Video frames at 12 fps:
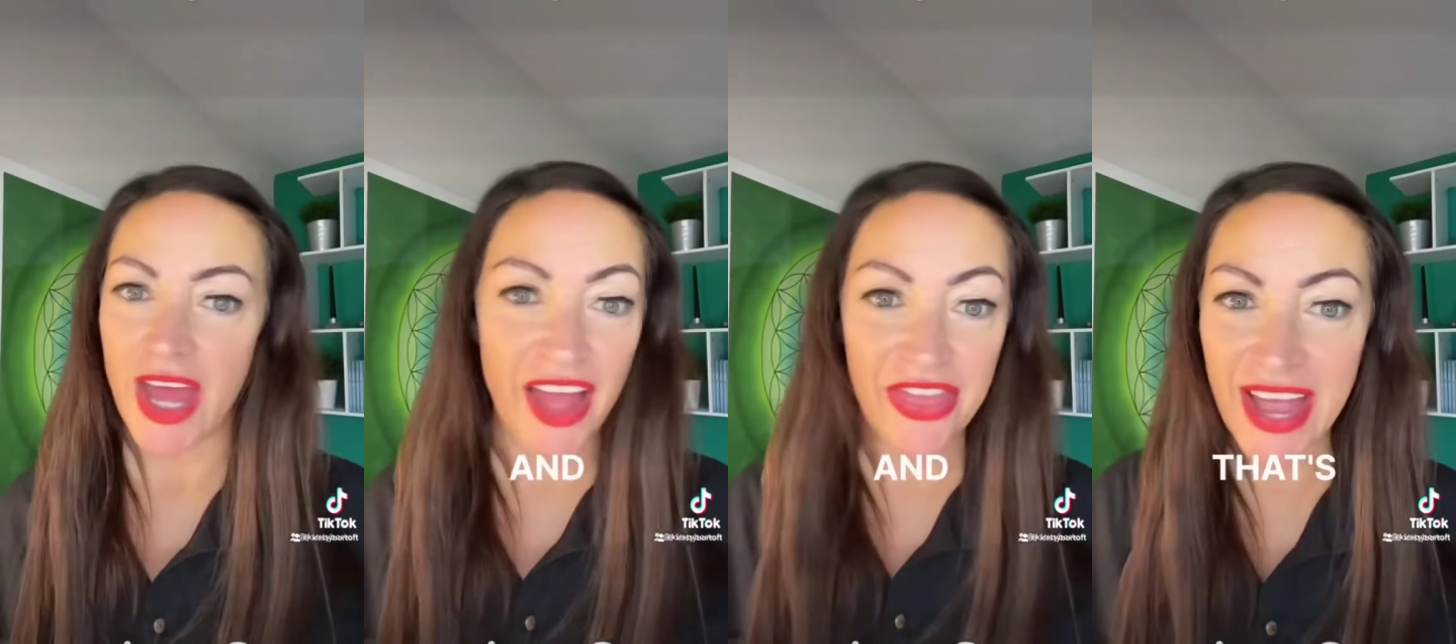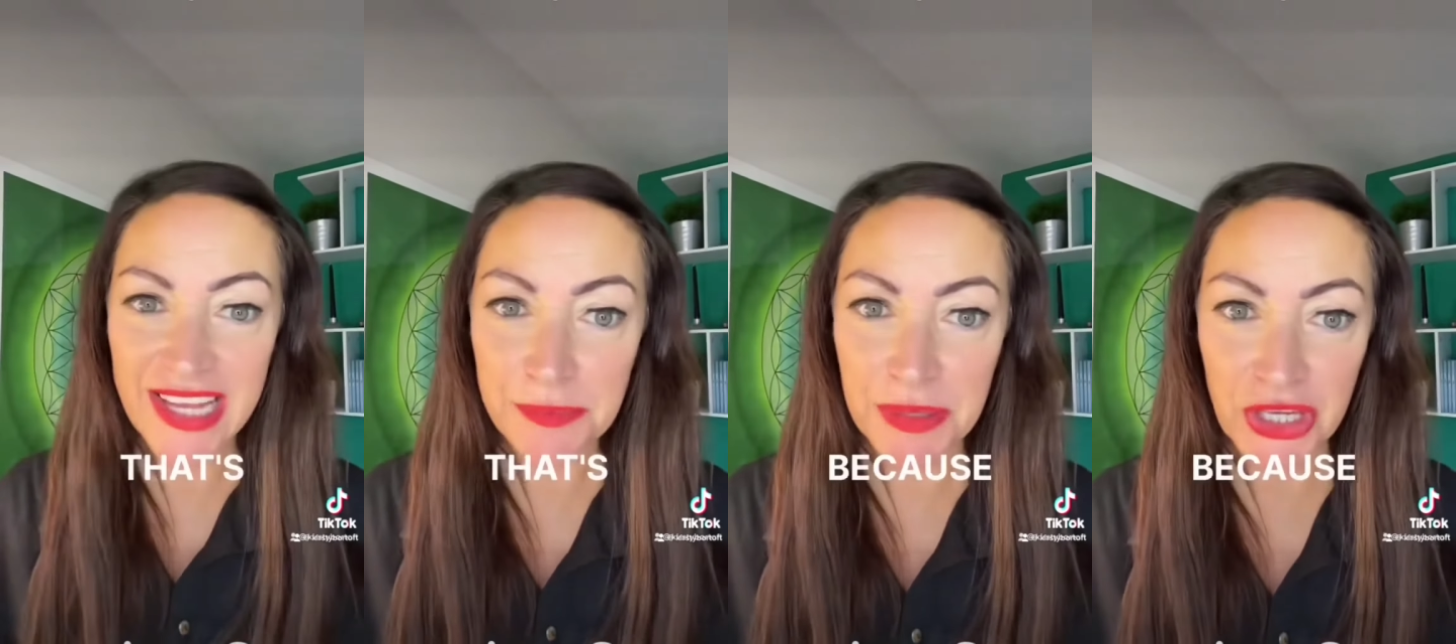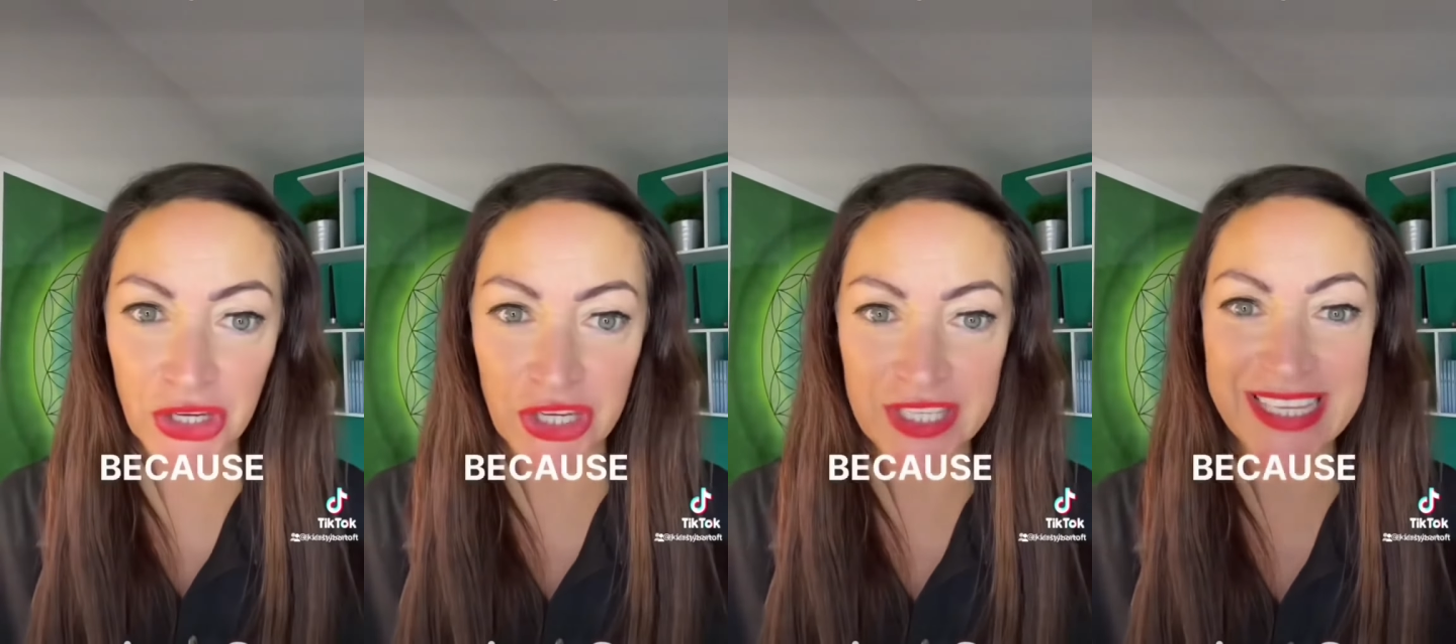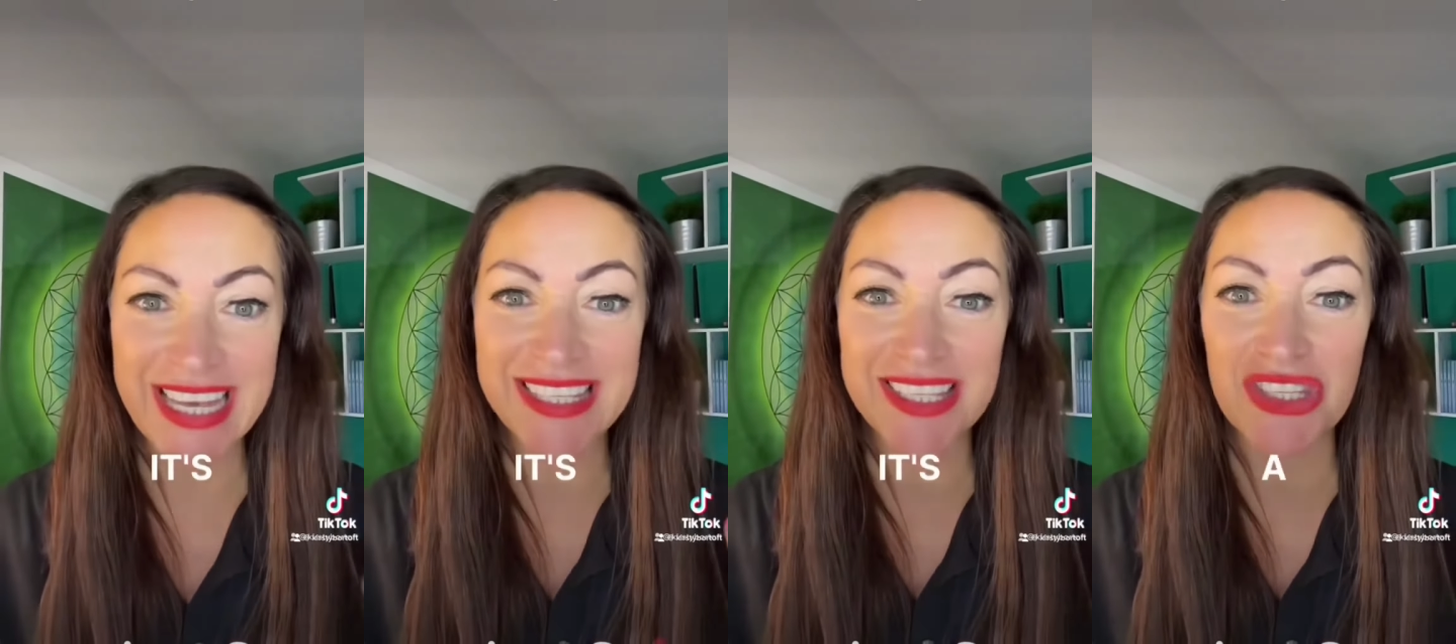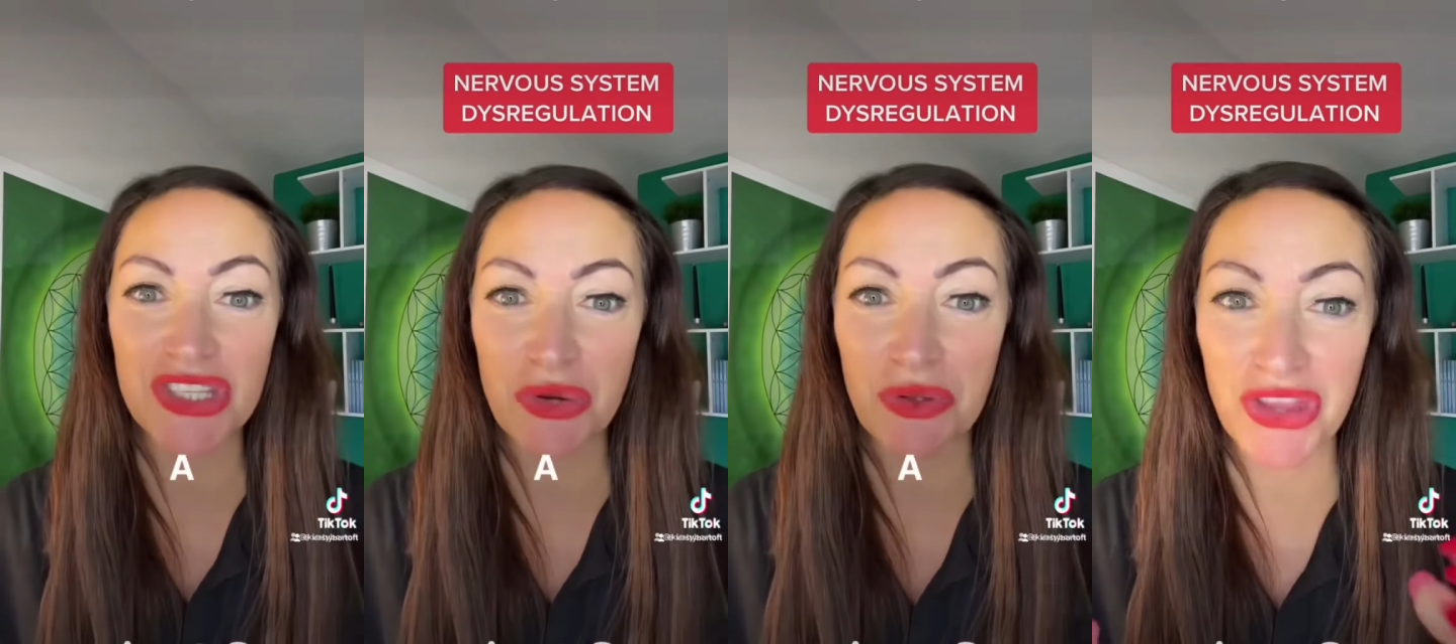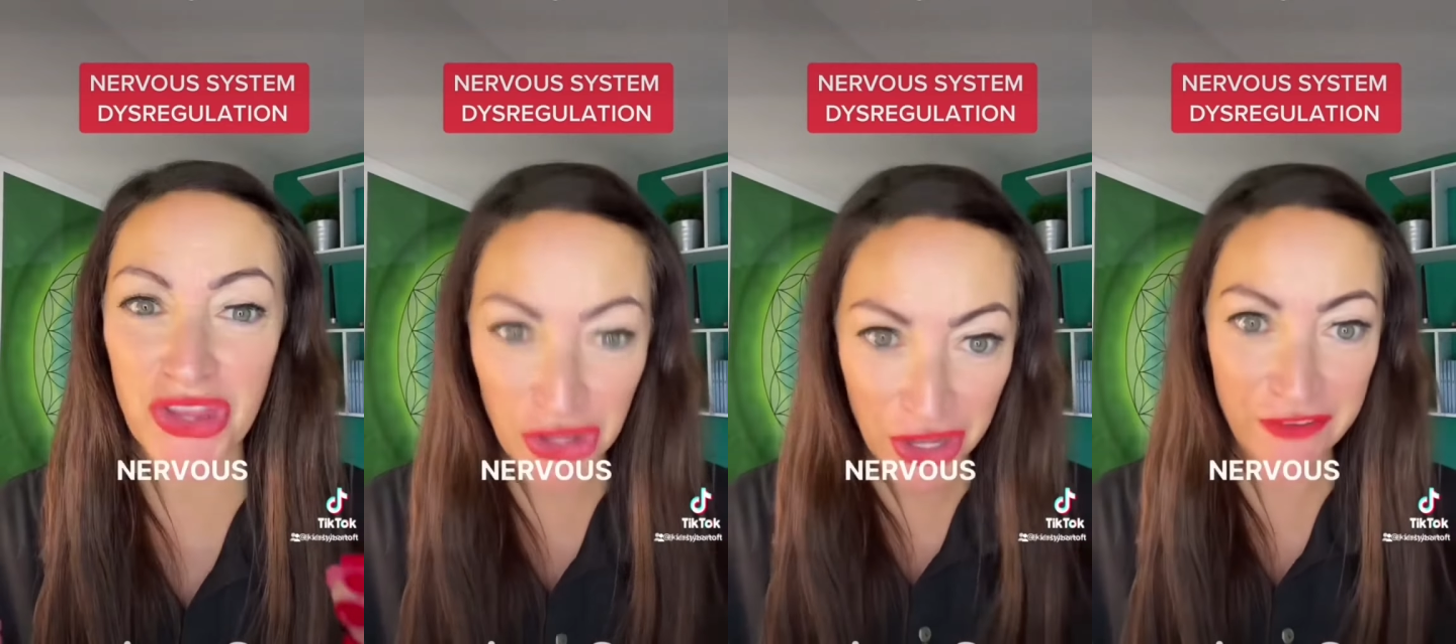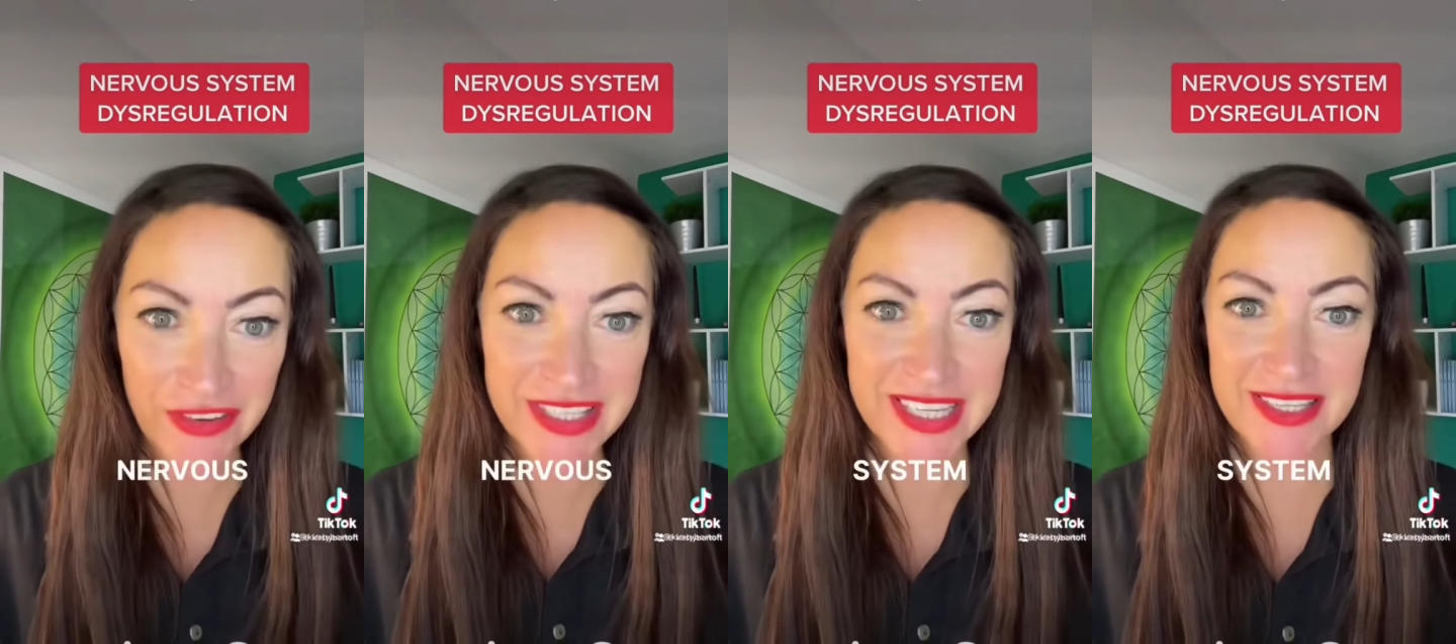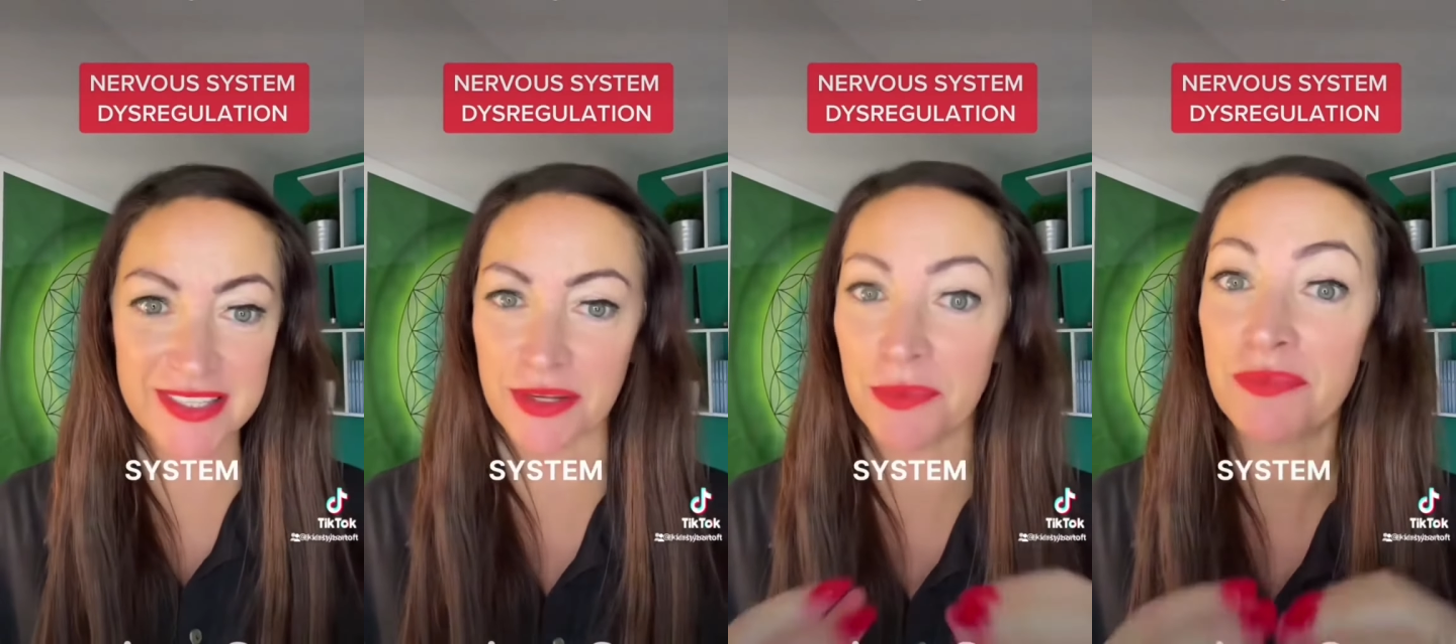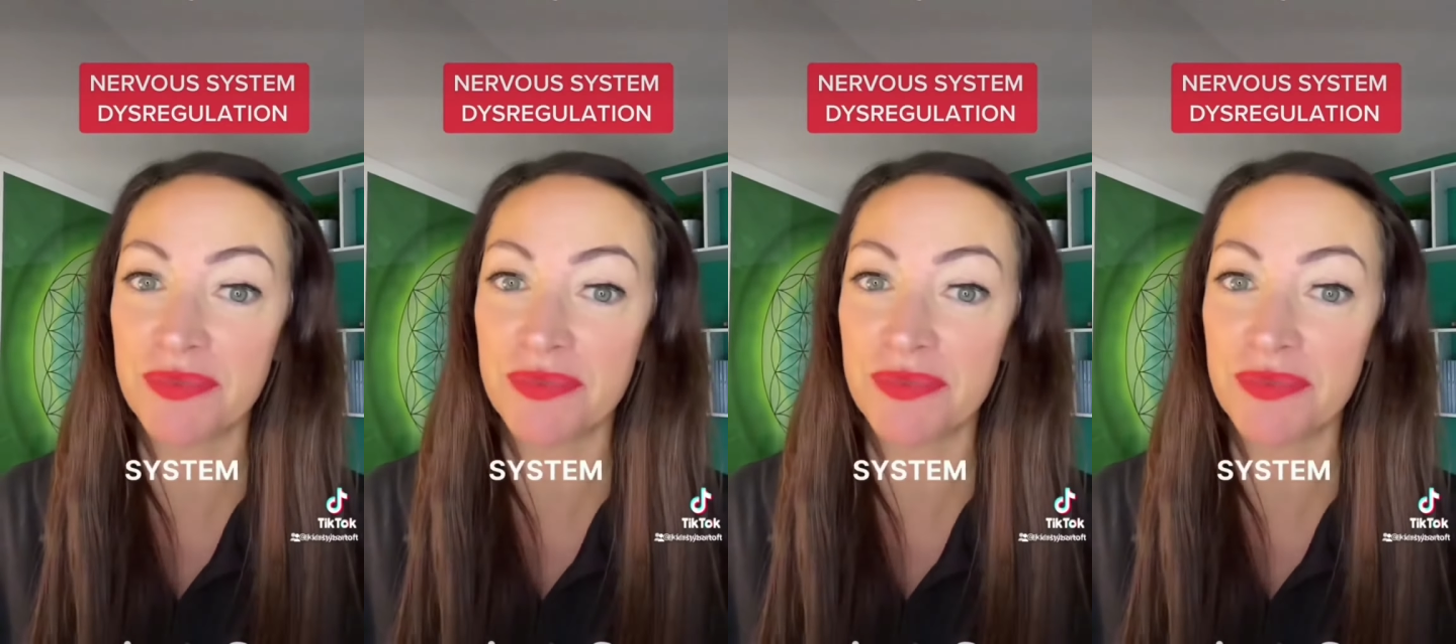And that's because it's to do with nervous system